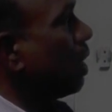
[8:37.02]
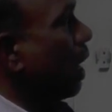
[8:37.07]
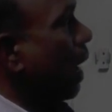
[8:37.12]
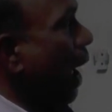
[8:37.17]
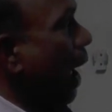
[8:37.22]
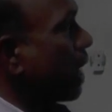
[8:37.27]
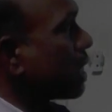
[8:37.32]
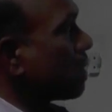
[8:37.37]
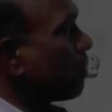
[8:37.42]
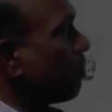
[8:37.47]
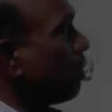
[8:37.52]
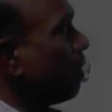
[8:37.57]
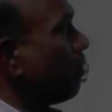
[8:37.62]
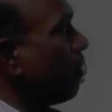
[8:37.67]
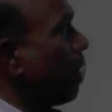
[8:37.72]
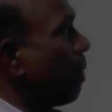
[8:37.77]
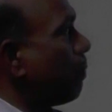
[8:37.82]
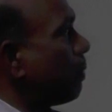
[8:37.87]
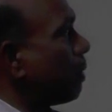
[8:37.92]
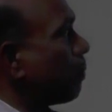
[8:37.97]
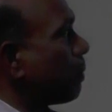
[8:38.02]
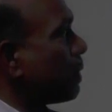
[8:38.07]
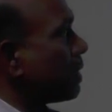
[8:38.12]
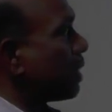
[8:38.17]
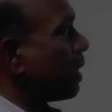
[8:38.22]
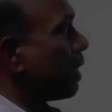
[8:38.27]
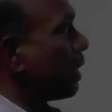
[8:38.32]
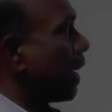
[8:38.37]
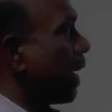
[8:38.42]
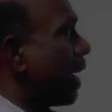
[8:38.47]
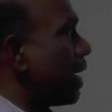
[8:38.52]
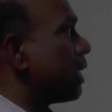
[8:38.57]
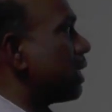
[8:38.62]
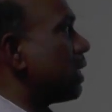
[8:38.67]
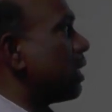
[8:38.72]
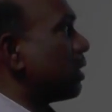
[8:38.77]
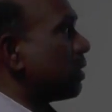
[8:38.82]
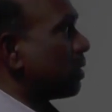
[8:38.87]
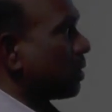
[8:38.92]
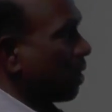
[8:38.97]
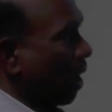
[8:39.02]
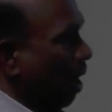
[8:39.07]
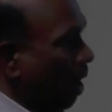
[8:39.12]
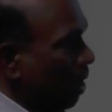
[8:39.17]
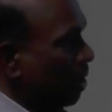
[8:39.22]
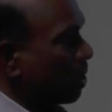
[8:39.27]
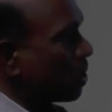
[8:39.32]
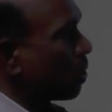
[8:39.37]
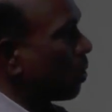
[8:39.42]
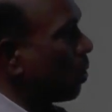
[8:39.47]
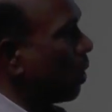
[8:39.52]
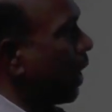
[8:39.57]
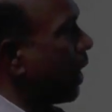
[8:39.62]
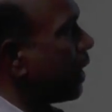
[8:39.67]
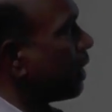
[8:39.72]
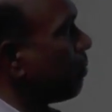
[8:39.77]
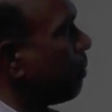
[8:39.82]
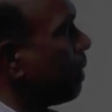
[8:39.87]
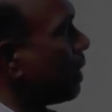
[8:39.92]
actual vapor pressure in air is also 8